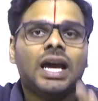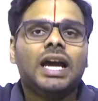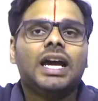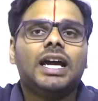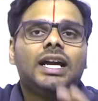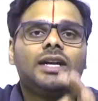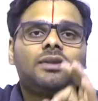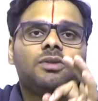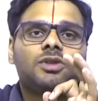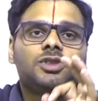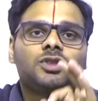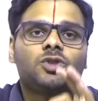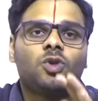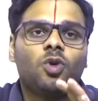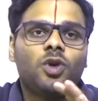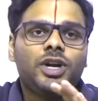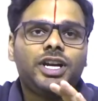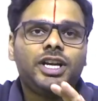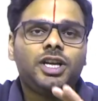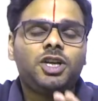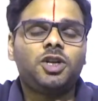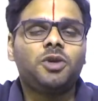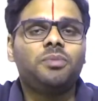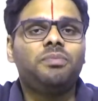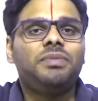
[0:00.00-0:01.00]
It was
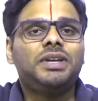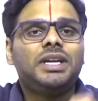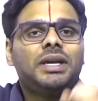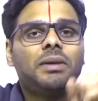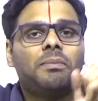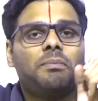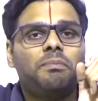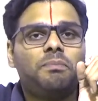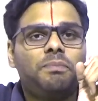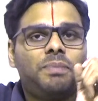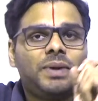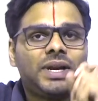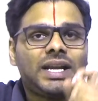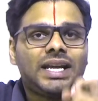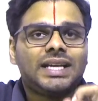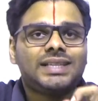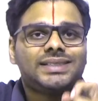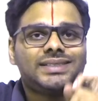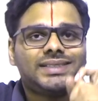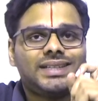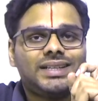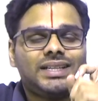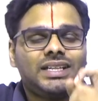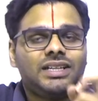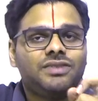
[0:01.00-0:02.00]
going to be a
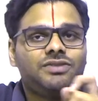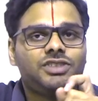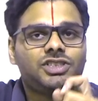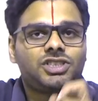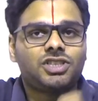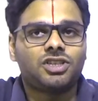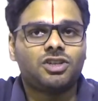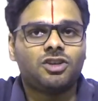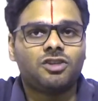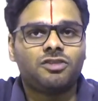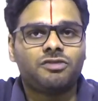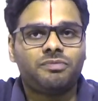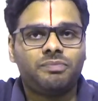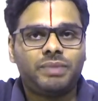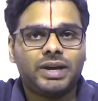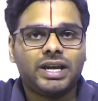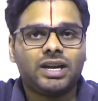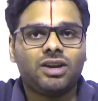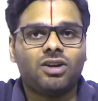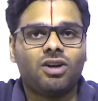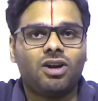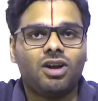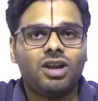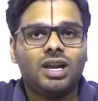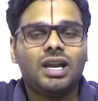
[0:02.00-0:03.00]
brazen division of
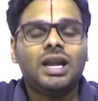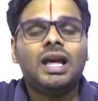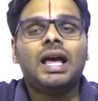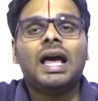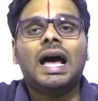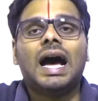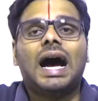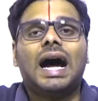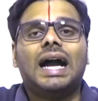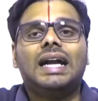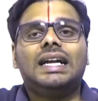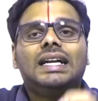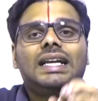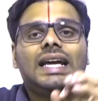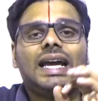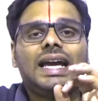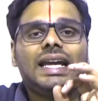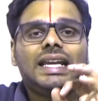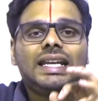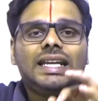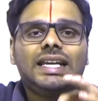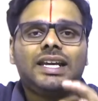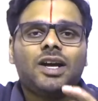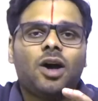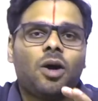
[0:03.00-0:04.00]
Bengal, and
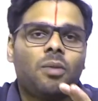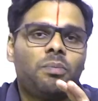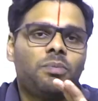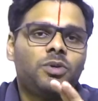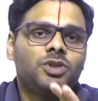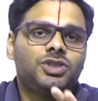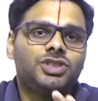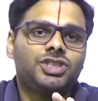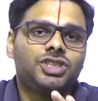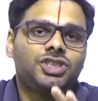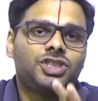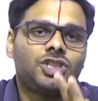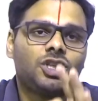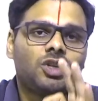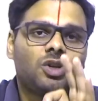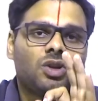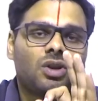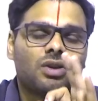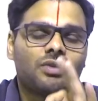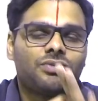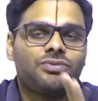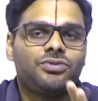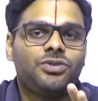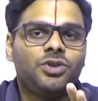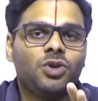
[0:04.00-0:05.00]
any opposition
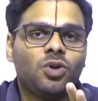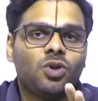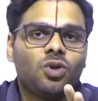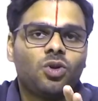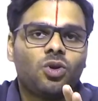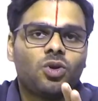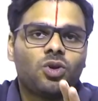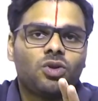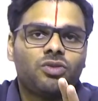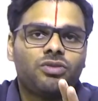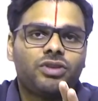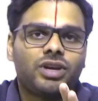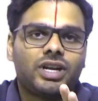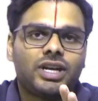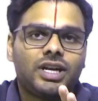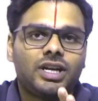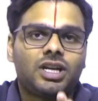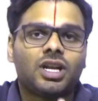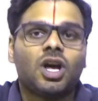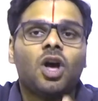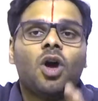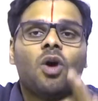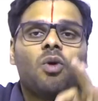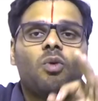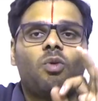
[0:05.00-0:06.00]
or furor over it
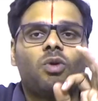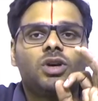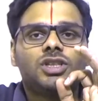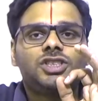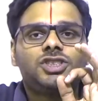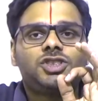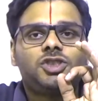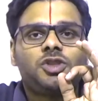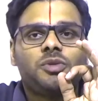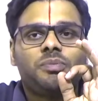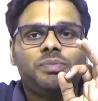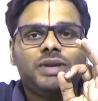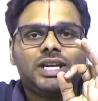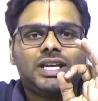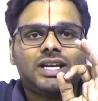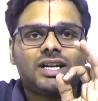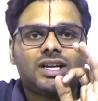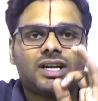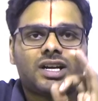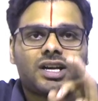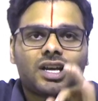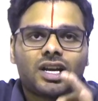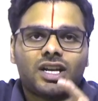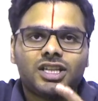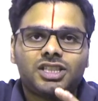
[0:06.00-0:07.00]
was to be
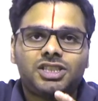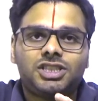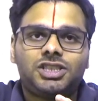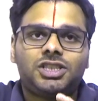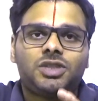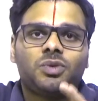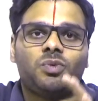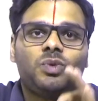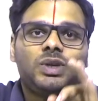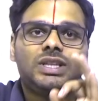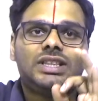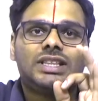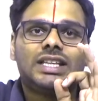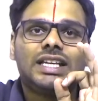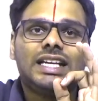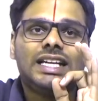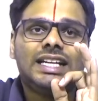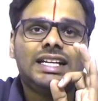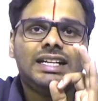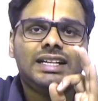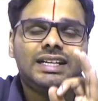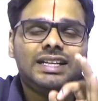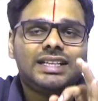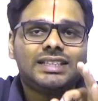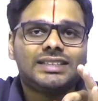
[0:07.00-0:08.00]
crushed with
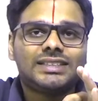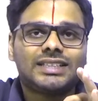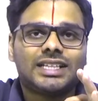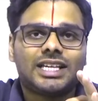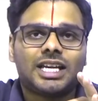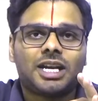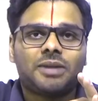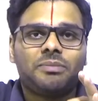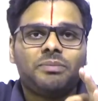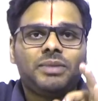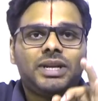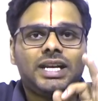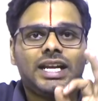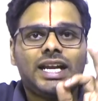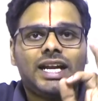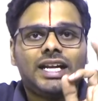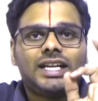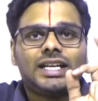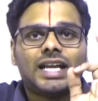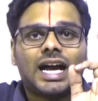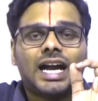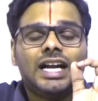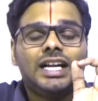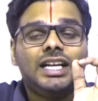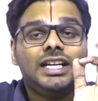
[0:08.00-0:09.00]
indiscriminate
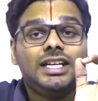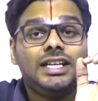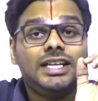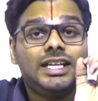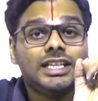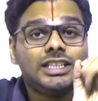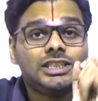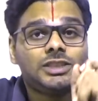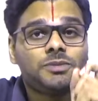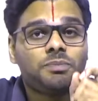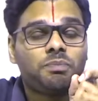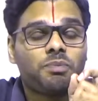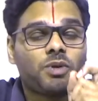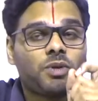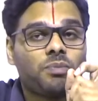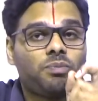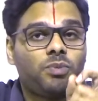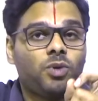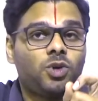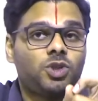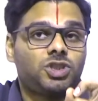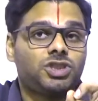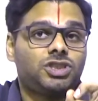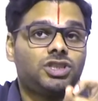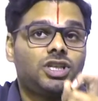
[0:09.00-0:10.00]
and
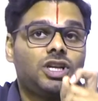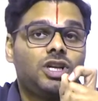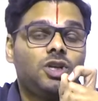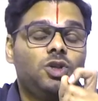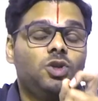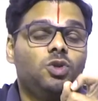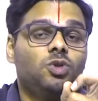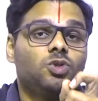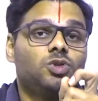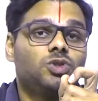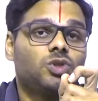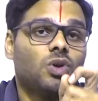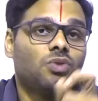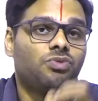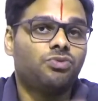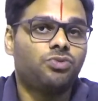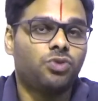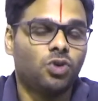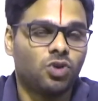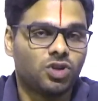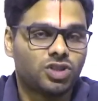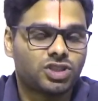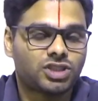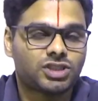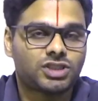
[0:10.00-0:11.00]
disproportional use of
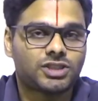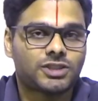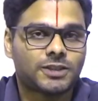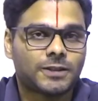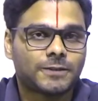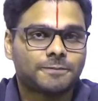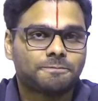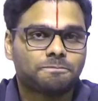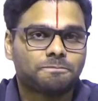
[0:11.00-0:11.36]
force.